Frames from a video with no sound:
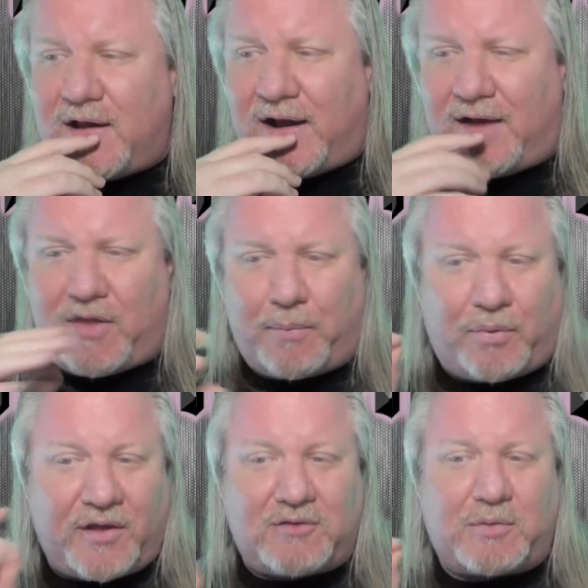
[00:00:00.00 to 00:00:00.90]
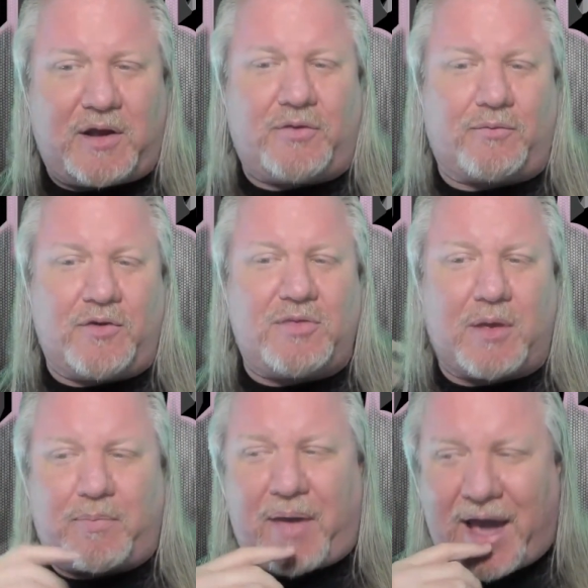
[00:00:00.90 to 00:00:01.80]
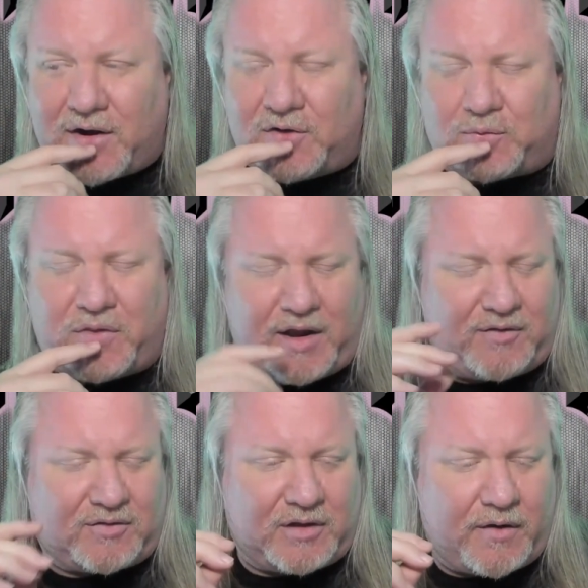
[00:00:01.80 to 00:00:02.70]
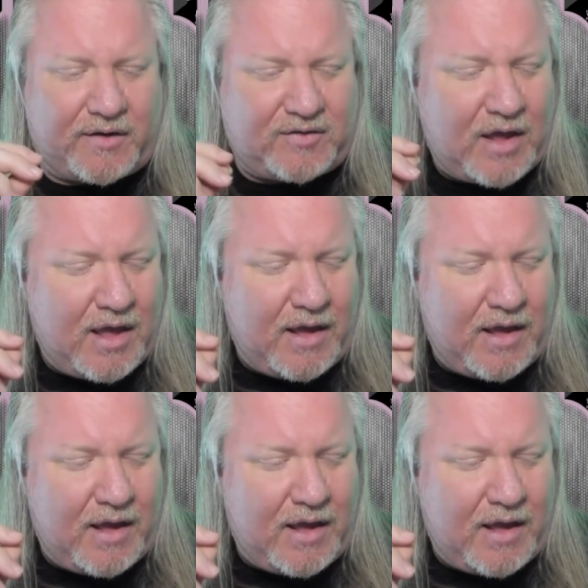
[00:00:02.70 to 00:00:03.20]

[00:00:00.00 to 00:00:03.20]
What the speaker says: the placement of the rhythmic patterns within his lyrics.